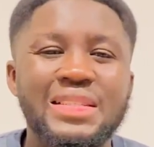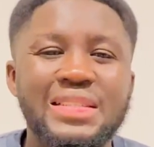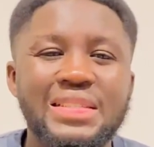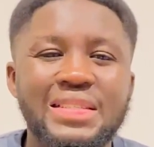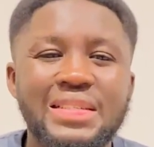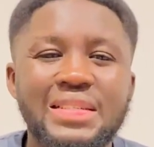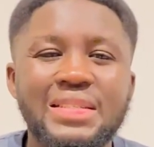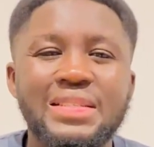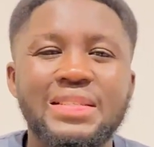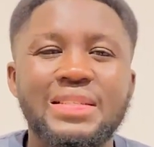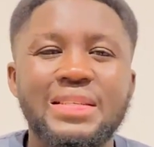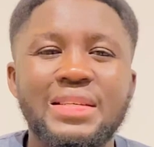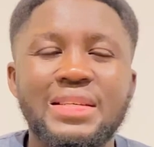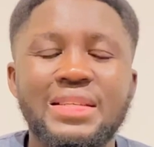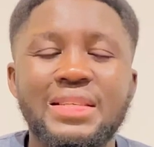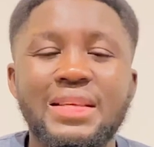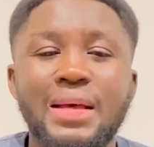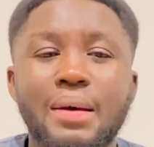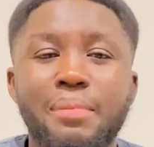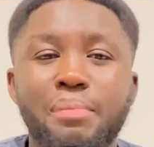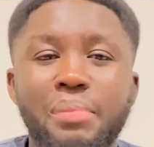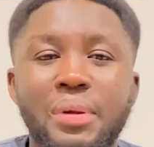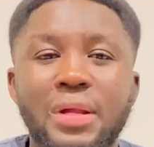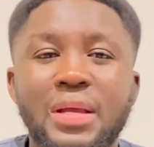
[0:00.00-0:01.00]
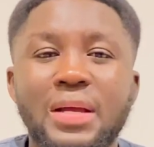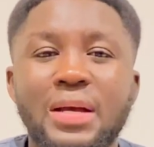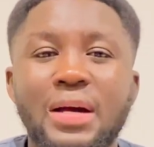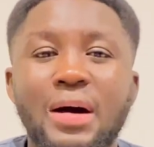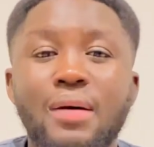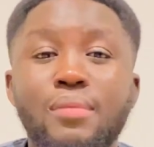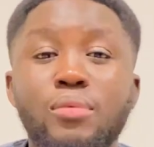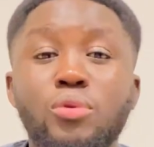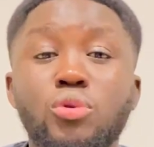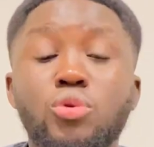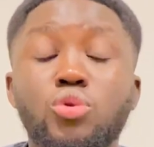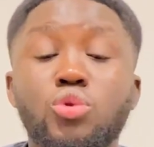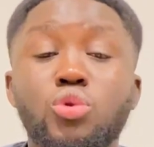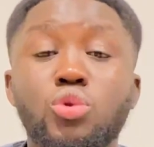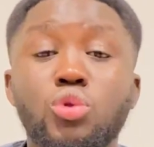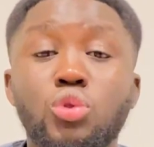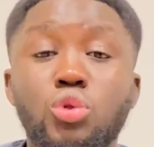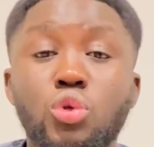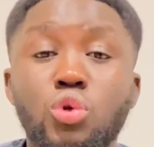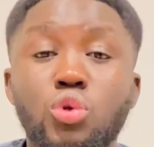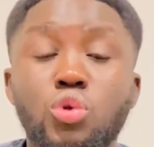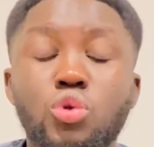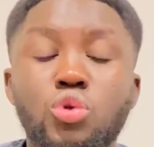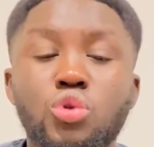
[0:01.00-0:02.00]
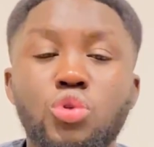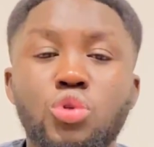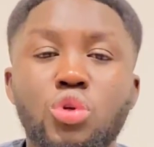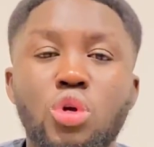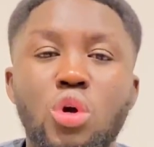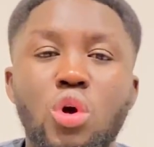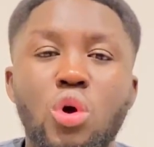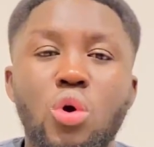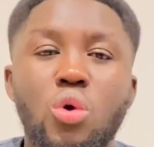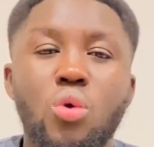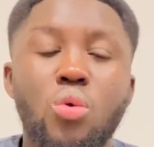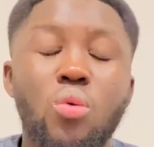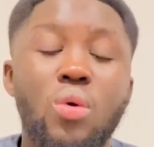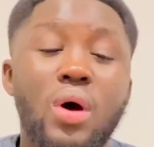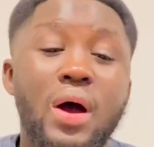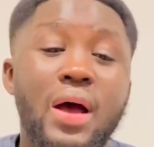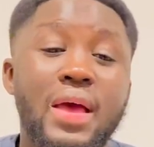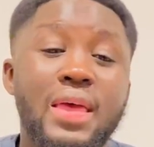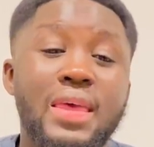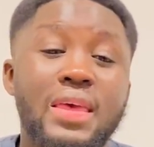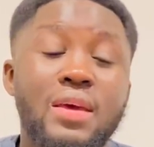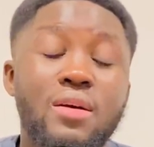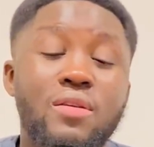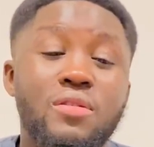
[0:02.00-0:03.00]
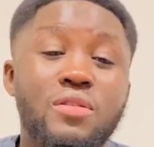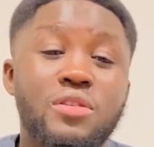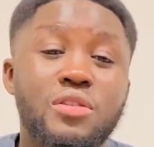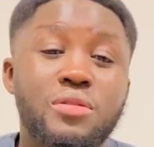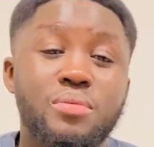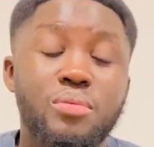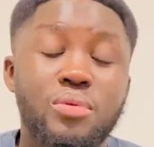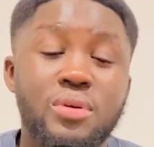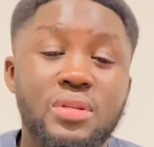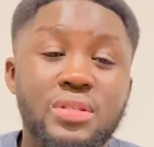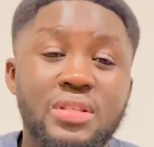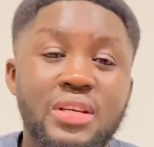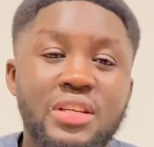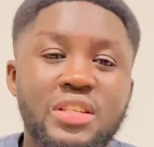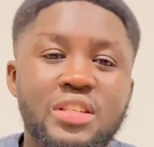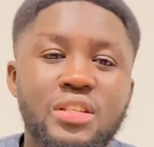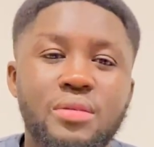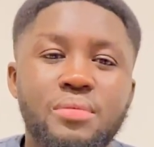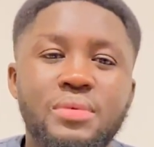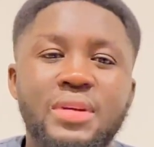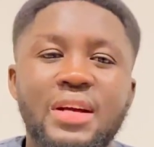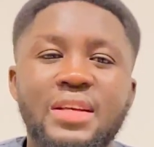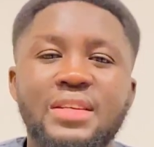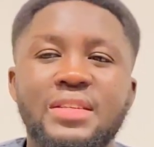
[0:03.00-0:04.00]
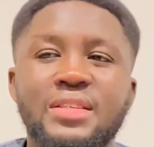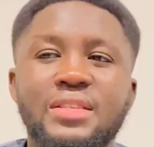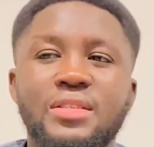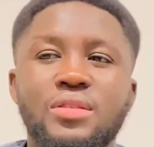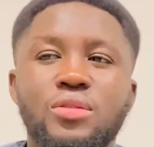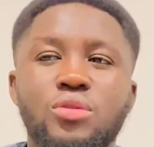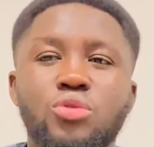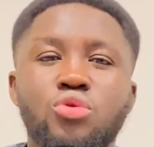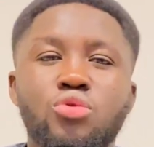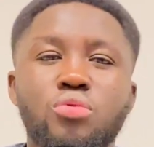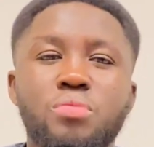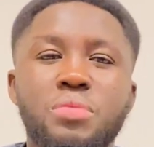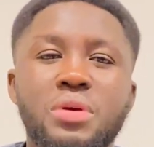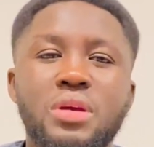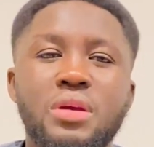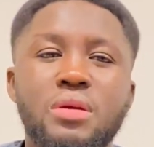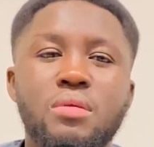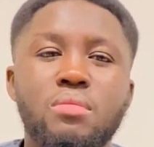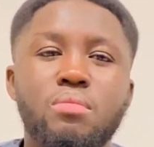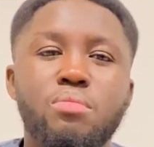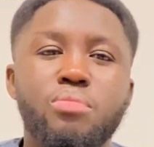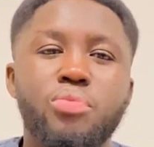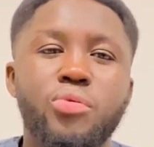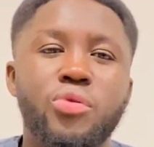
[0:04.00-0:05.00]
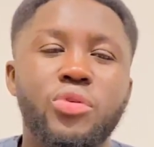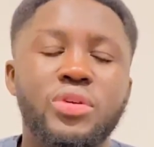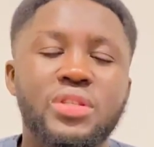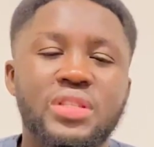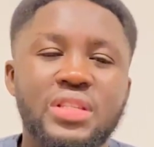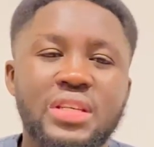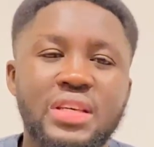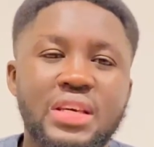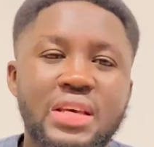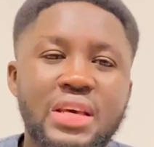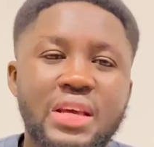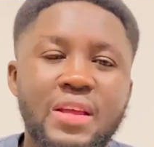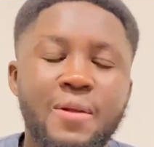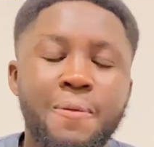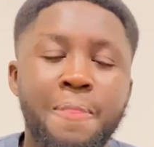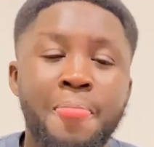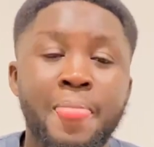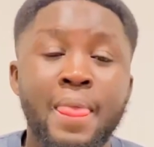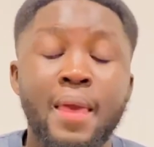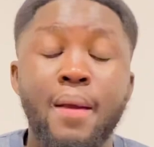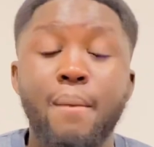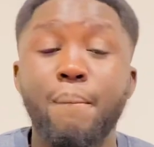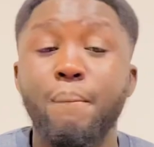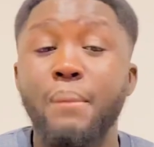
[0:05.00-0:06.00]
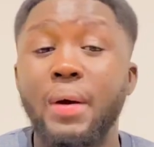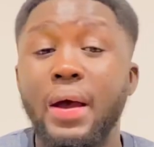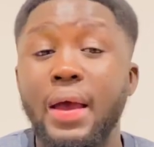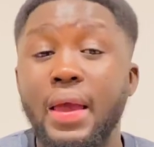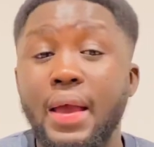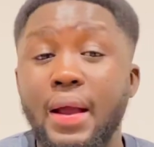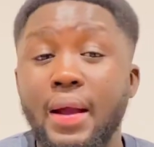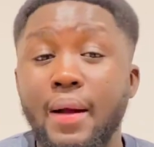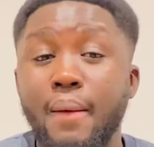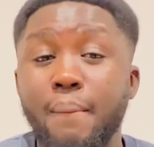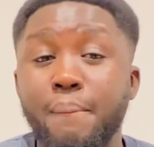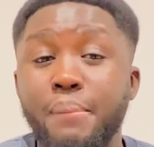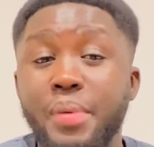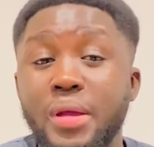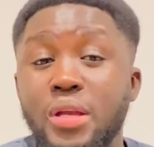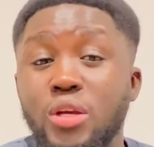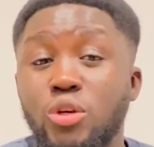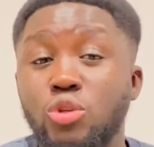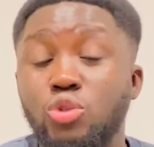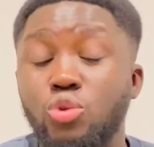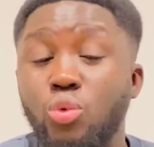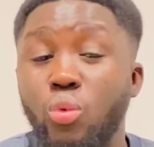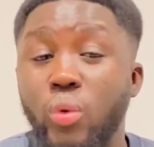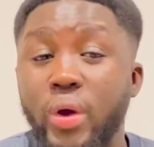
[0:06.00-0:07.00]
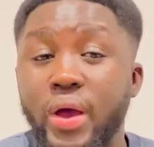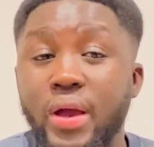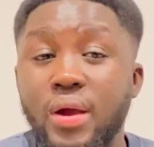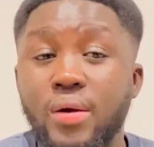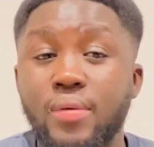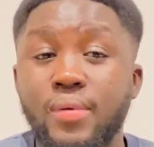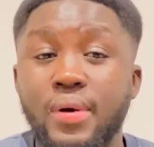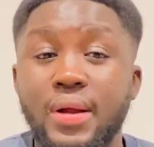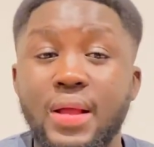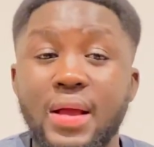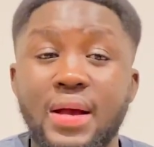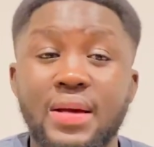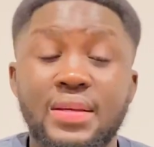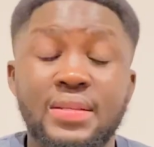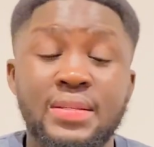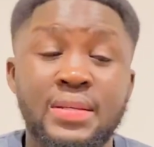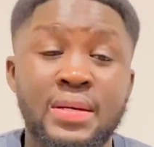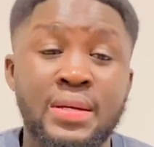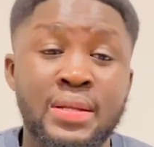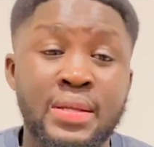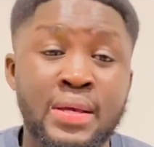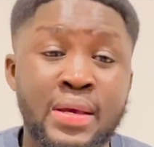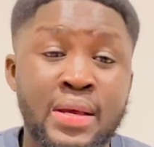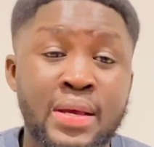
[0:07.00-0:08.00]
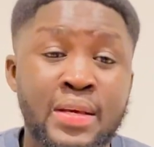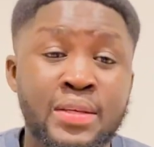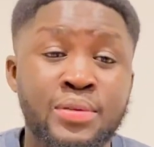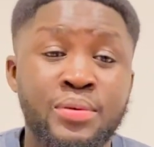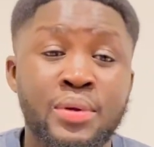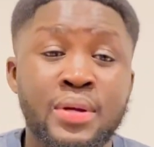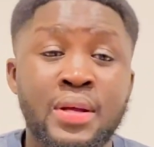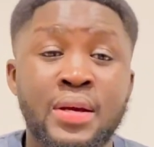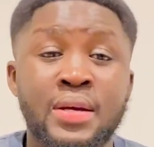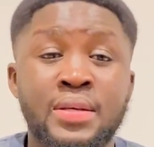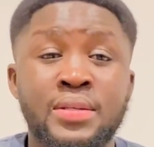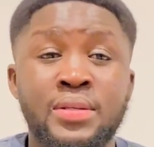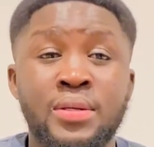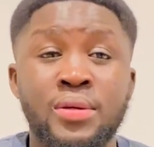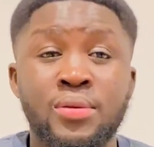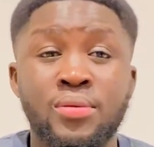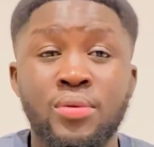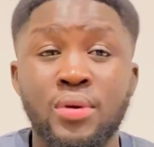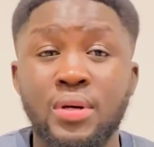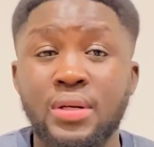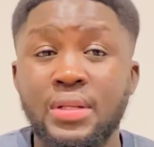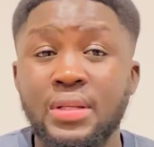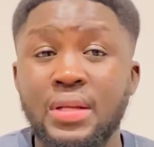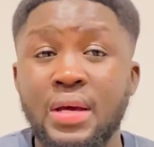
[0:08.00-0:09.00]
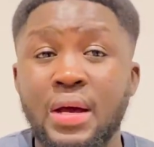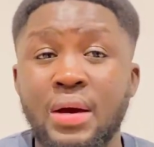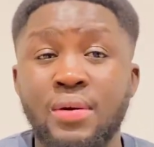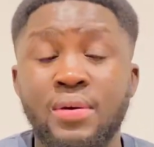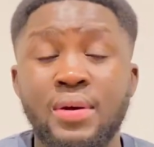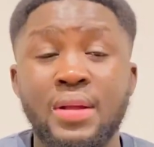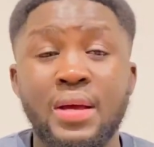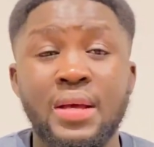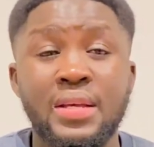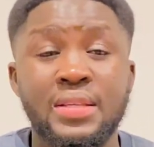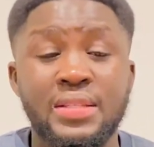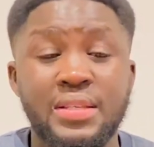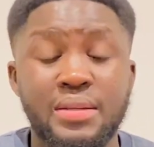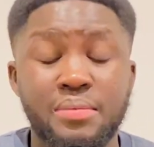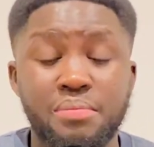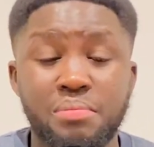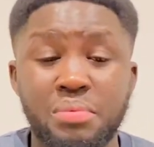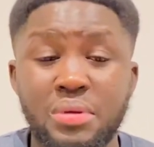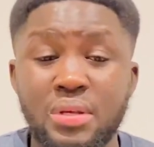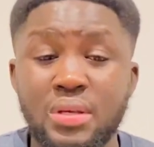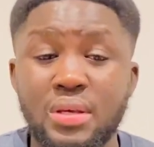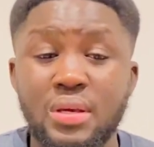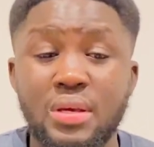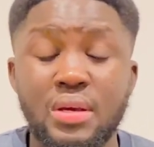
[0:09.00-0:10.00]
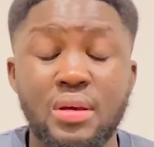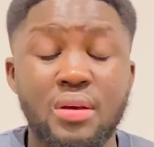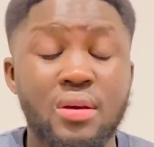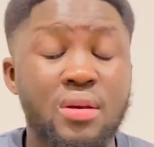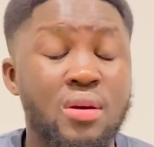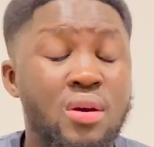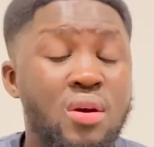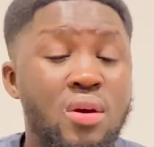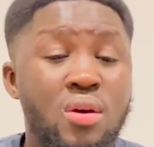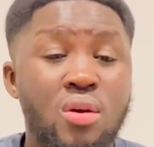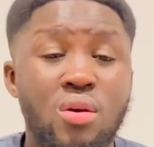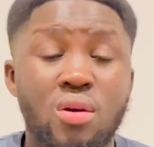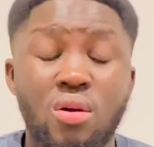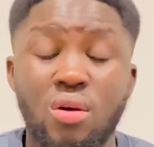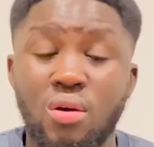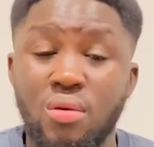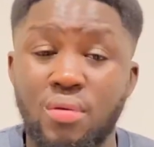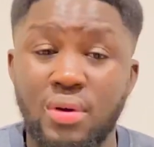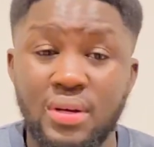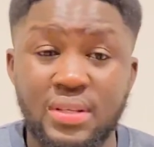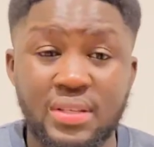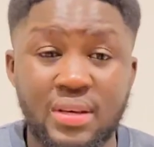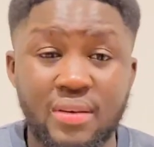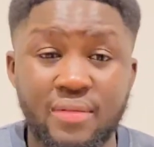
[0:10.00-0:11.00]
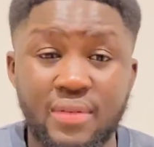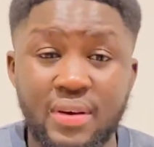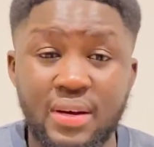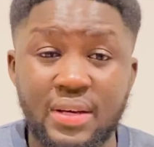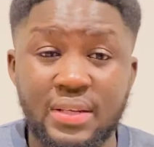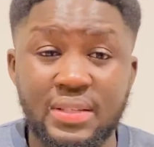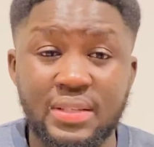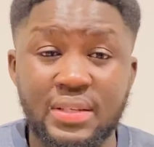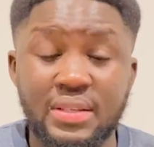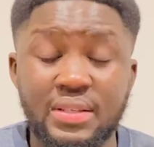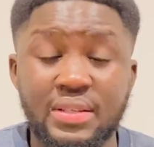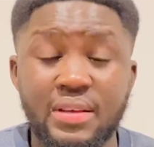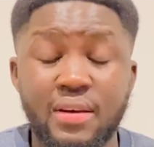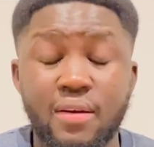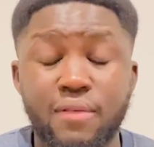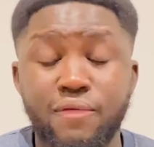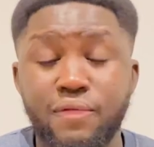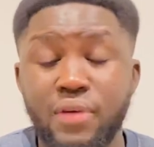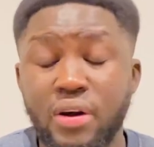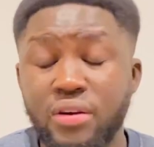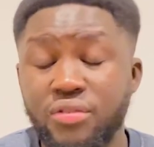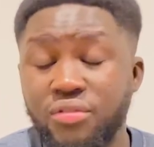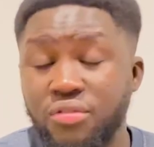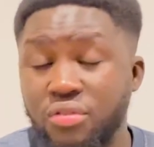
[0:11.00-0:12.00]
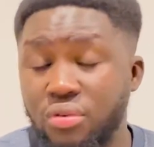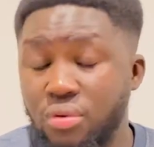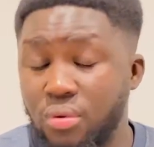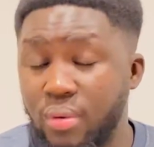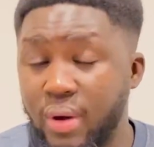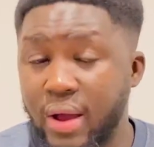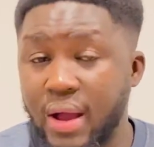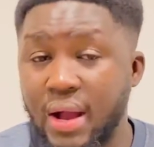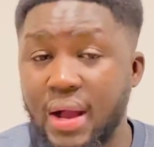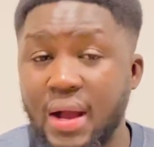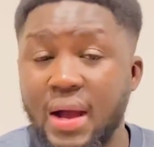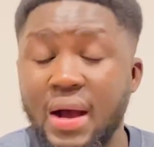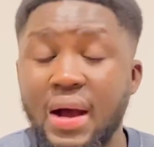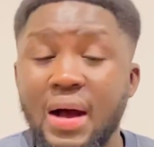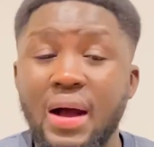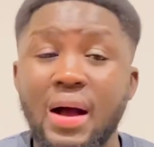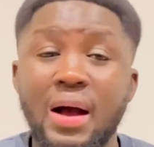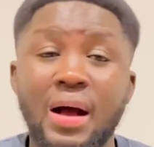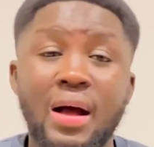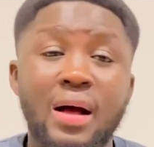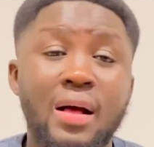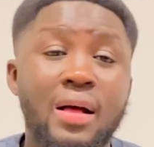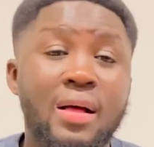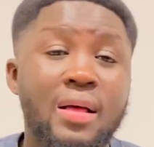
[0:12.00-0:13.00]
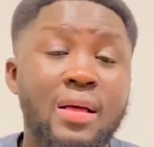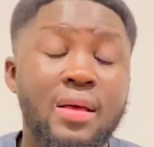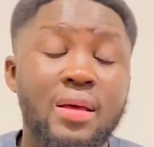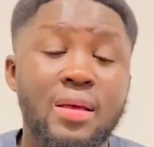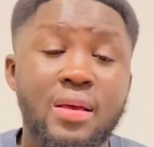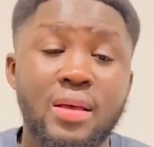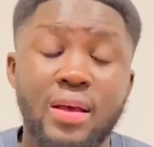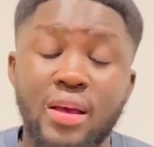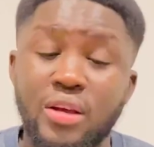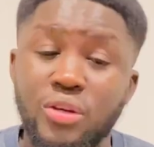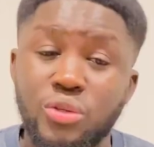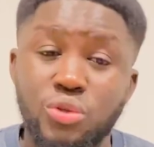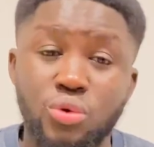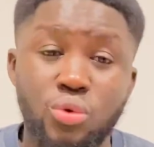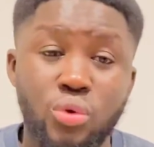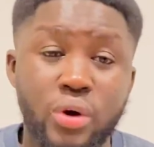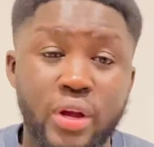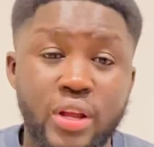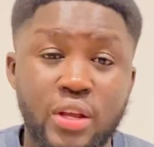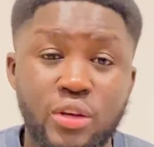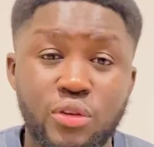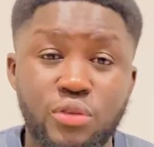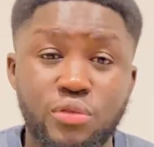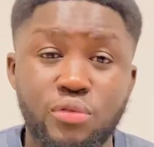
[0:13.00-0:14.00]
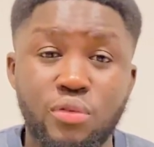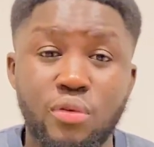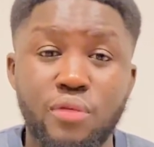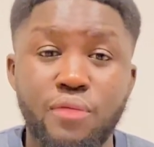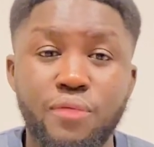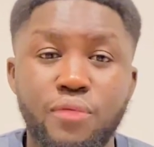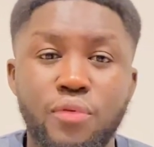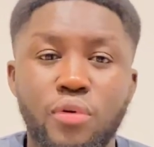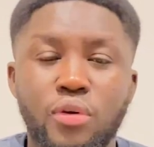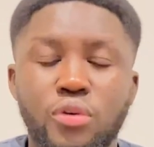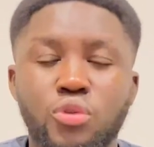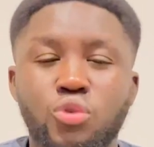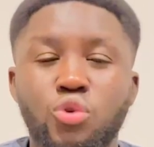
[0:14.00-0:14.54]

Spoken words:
This is applicable to those who are here on sponsorship, that is you being brought in by a company to work, whether as a nurse, whether as a doctor, whether as a PA, or whatever it is, a factory worker, and so on and so forth.